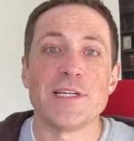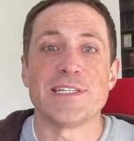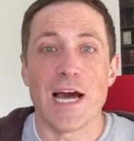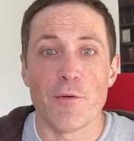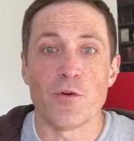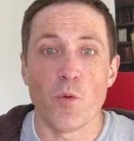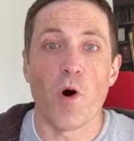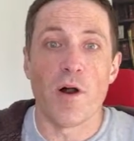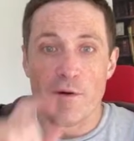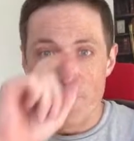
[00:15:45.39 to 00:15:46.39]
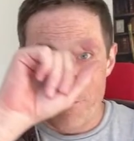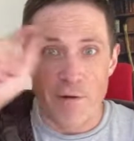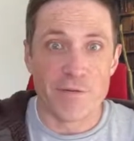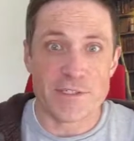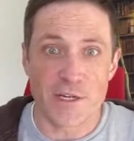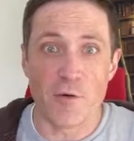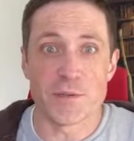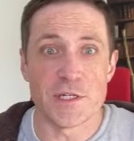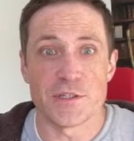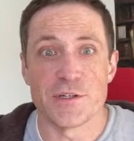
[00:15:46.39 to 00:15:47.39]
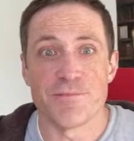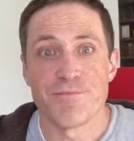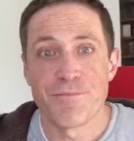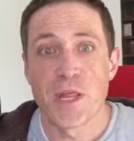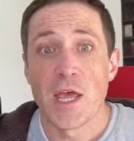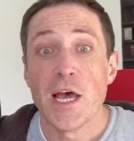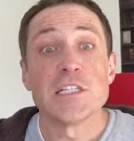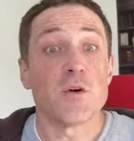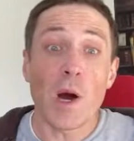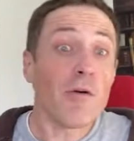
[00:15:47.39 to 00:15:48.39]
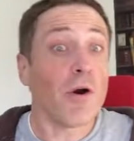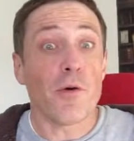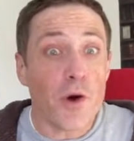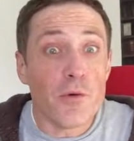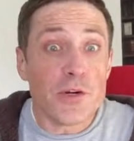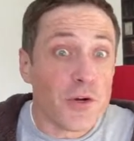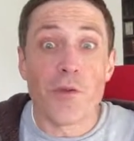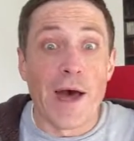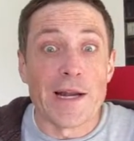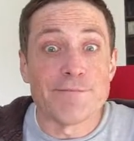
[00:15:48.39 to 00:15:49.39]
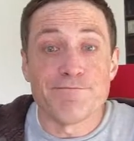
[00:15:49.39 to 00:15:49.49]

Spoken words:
down to 1 for every single position. So I wrote code to do that.